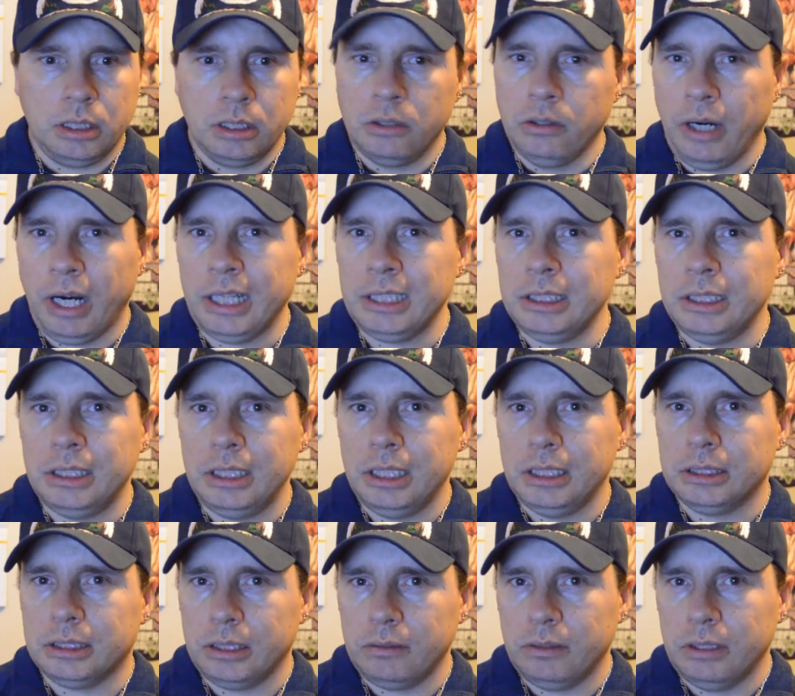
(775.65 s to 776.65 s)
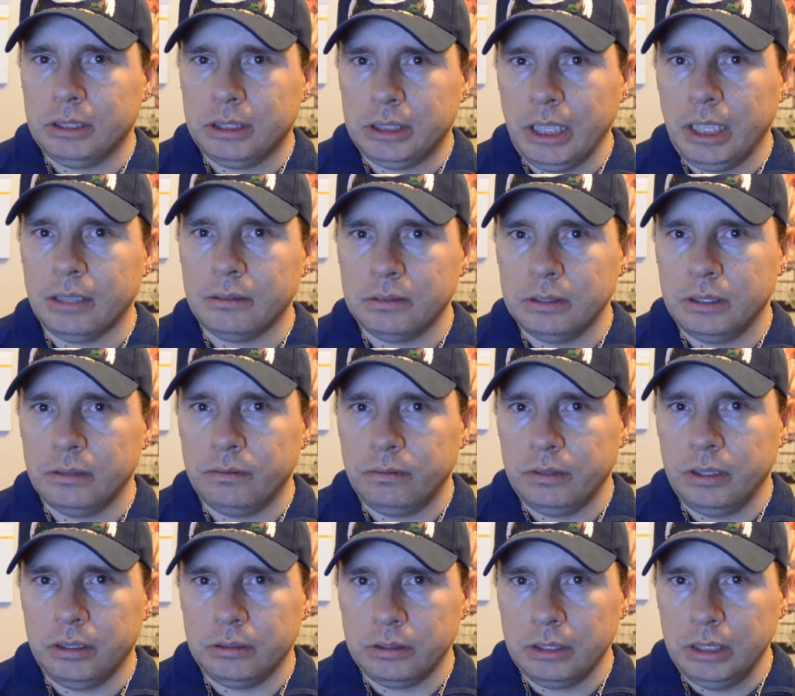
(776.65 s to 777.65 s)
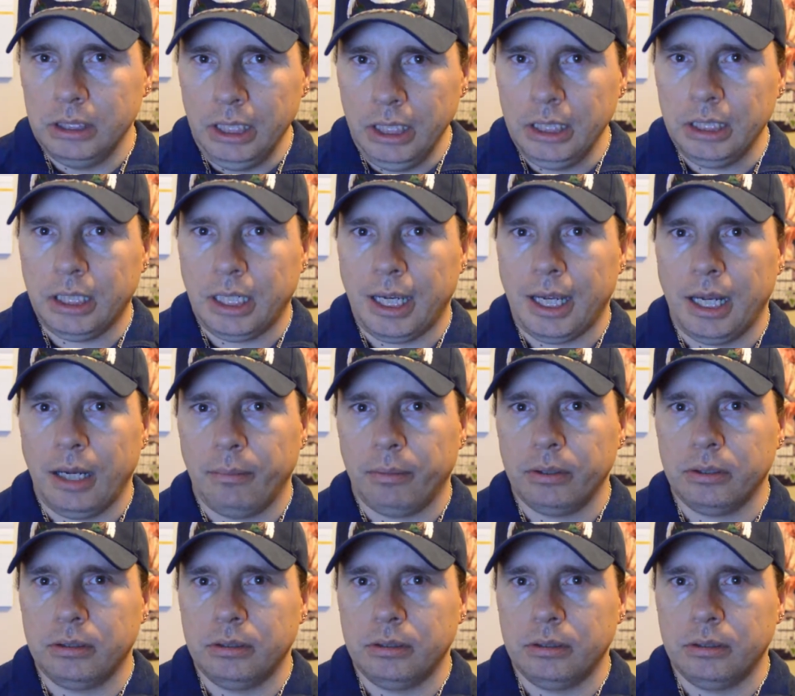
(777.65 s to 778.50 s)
grindiness of the sound of, you know, the kneecap,